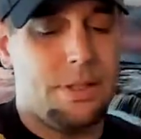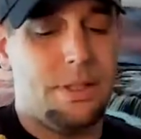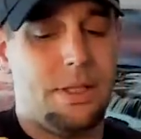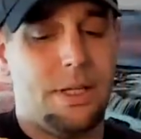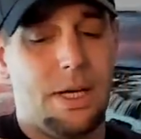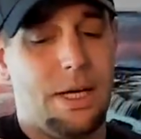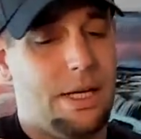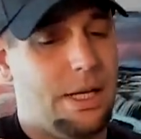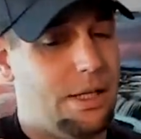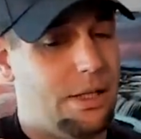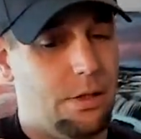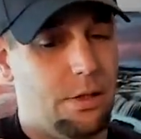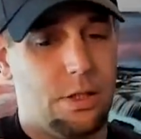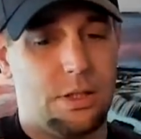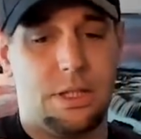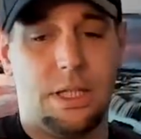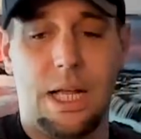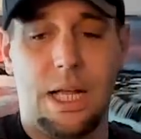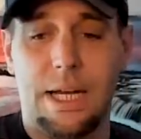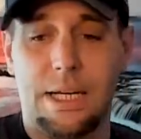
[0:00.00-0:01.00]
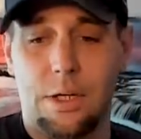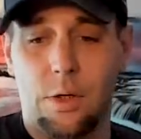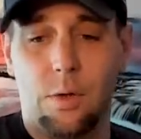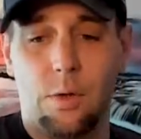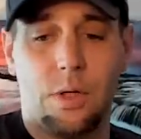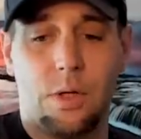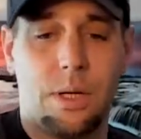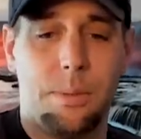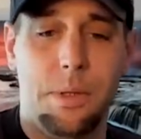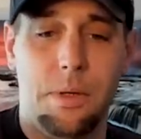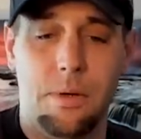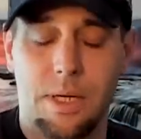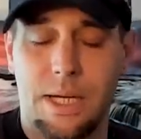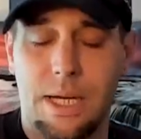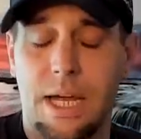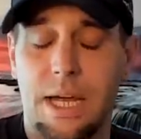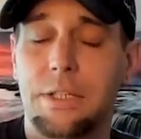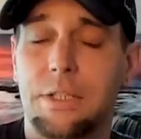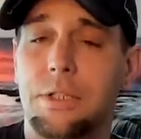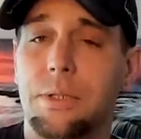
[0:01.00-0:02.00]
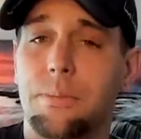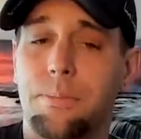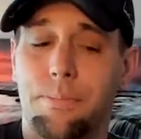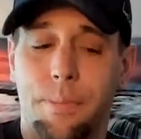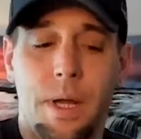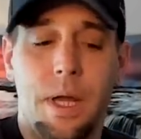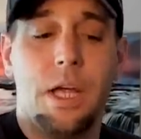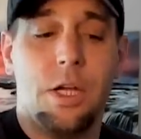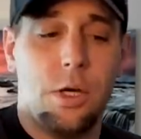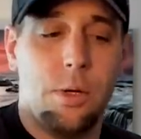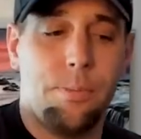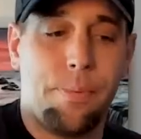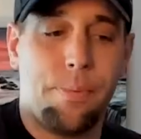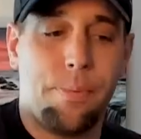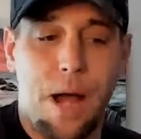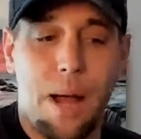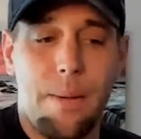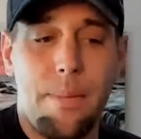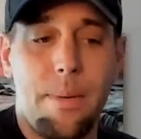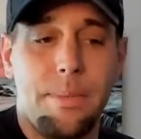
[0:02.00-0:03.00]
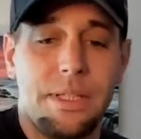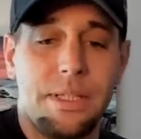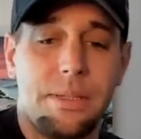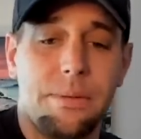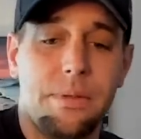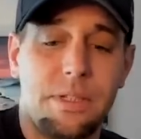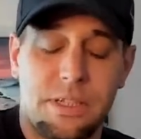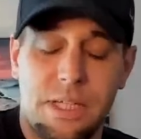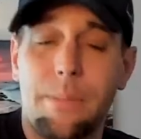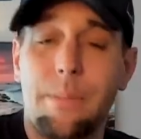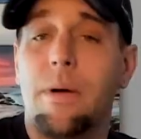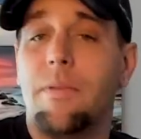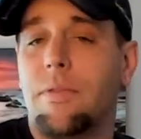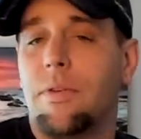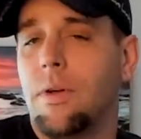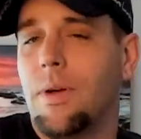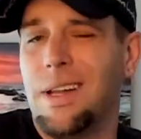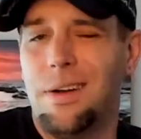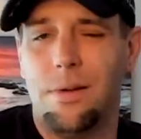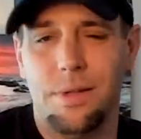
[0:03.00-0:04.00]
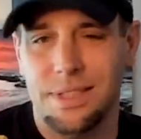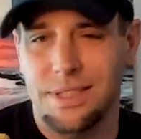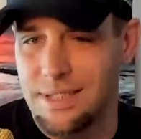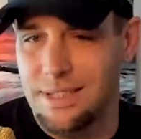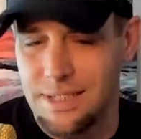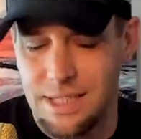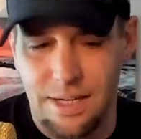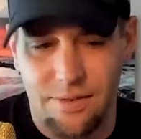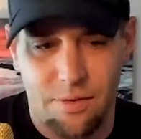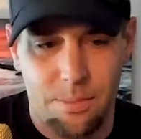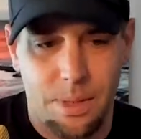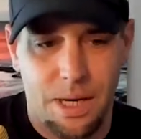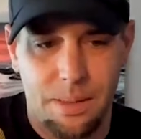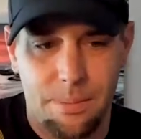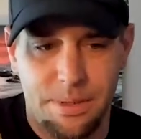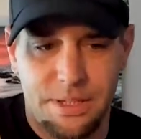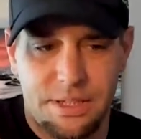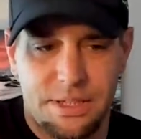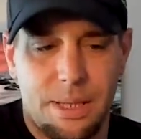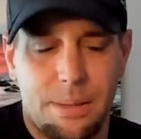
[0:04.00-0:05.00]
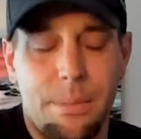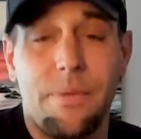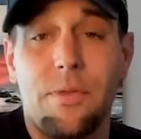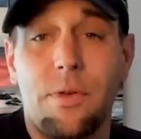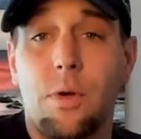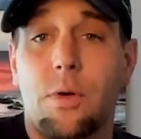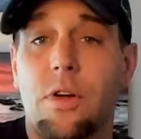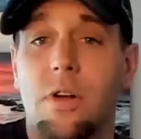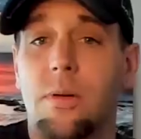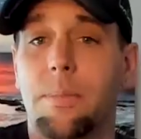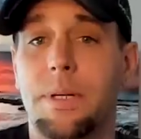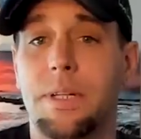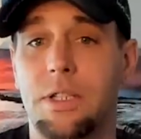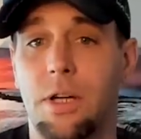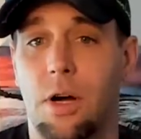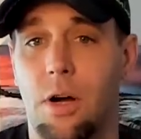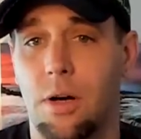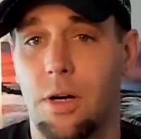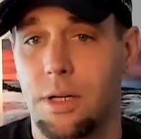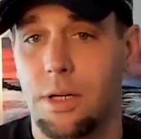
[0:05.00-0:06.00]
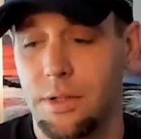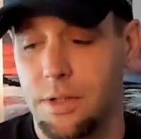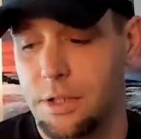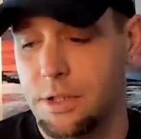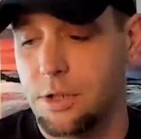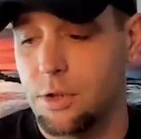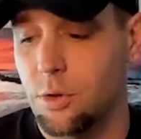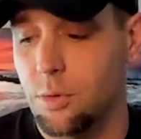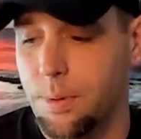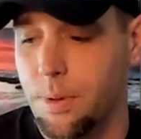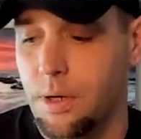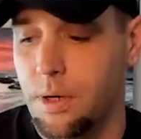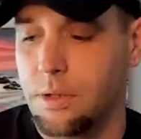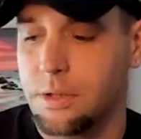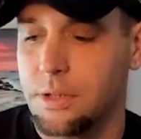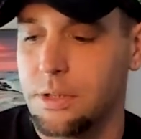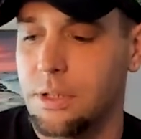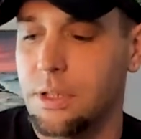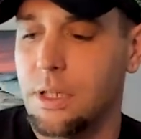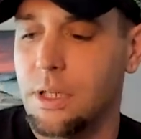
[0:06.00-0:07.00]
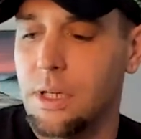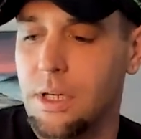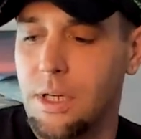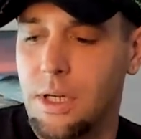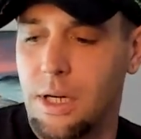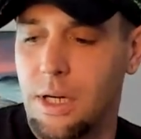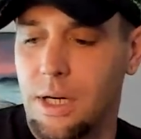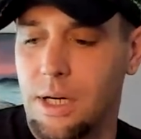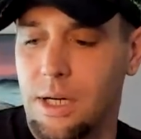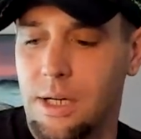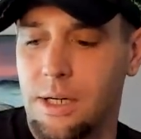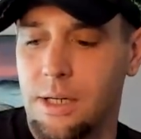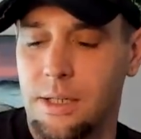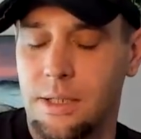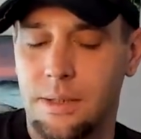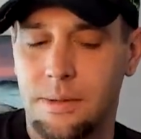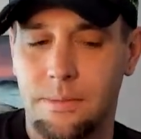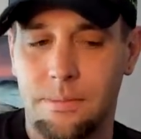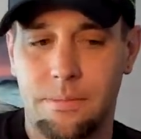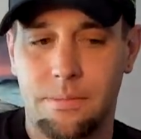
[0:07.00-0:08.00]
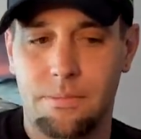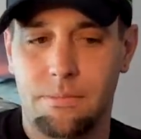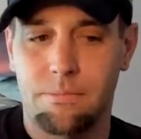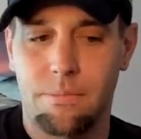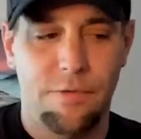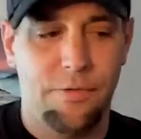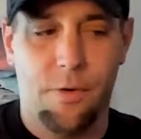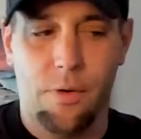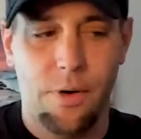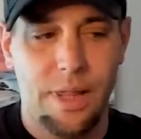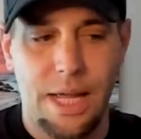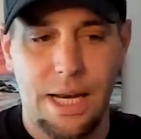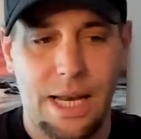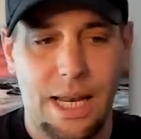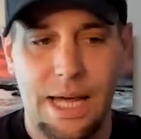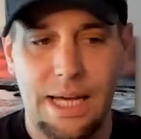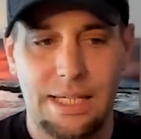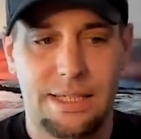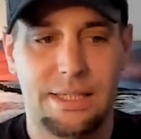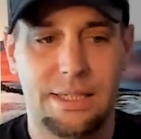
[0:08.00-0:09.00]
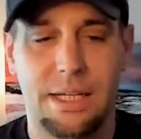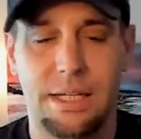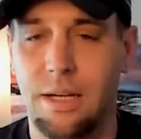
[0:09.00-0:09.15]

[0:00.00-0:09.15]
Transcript: And it looks like new communication. You probably, some of you, I know this isn't everybody, but some of you could have been talking to this new person before that last